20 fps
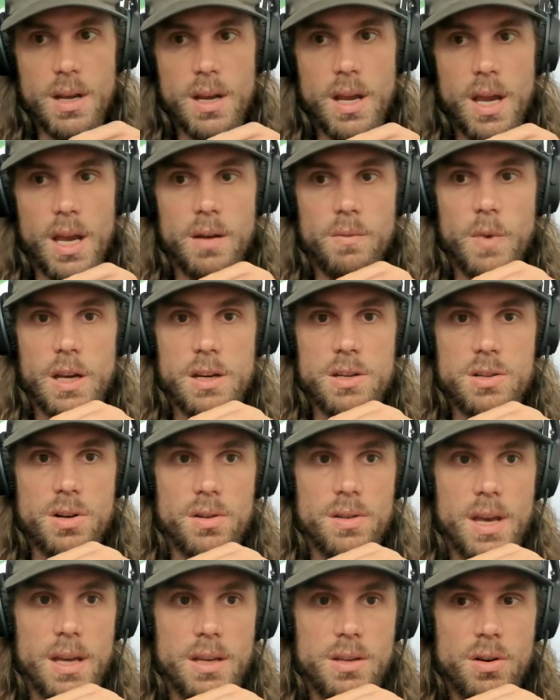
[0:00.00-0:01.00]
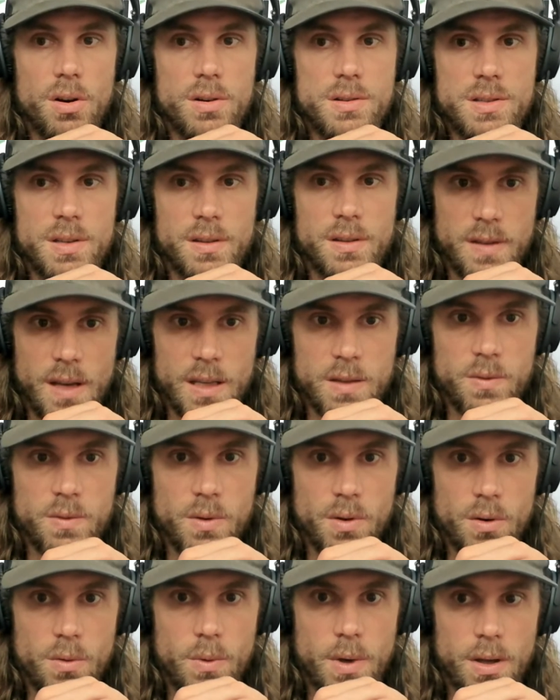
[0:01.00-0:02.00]
and make sure that you're
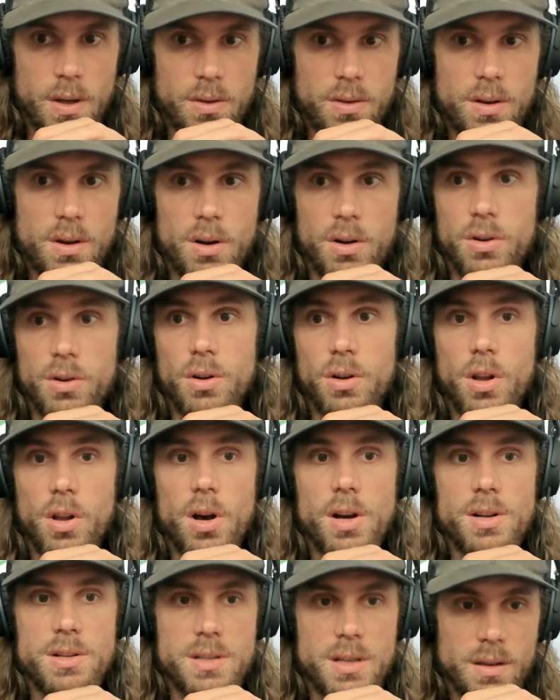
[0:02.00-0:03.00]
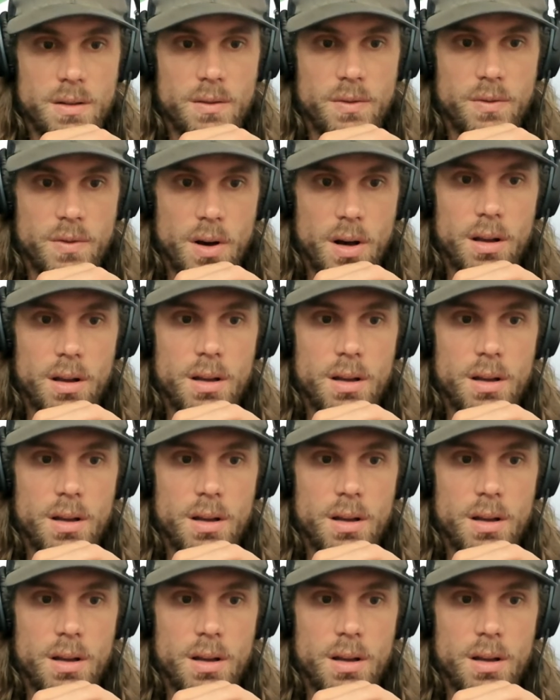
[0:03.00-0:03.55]
successful with your launch in the fall.